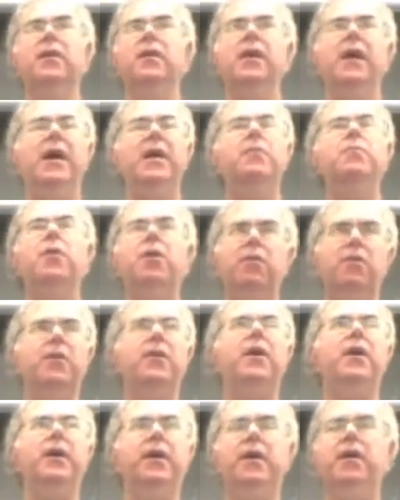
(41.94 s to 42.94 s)
NMR
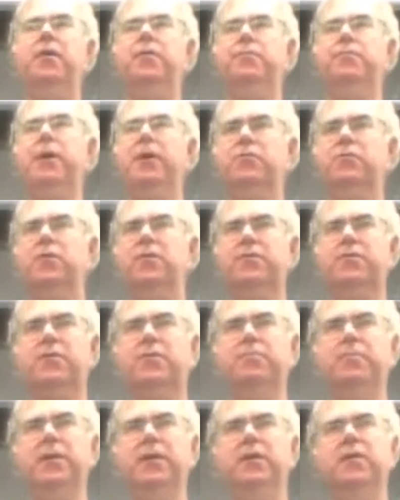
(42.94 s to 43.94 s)
and IR
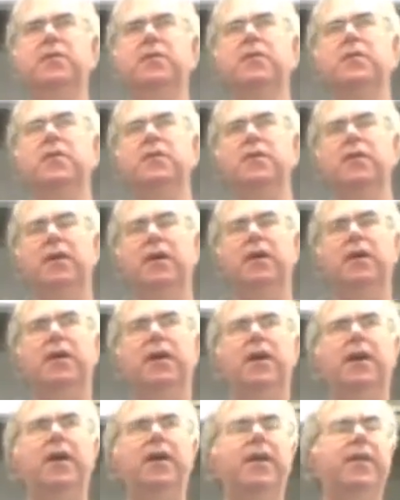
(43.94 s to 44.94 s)
spectroscopy,
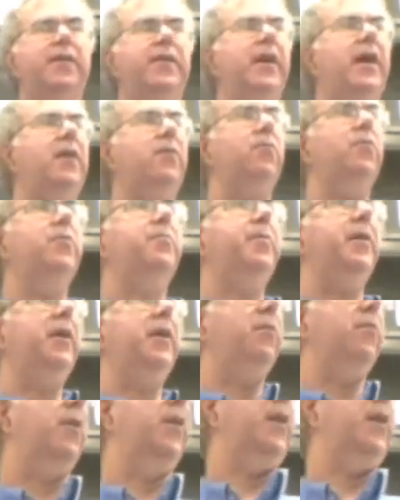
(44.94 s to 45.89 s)
that would be what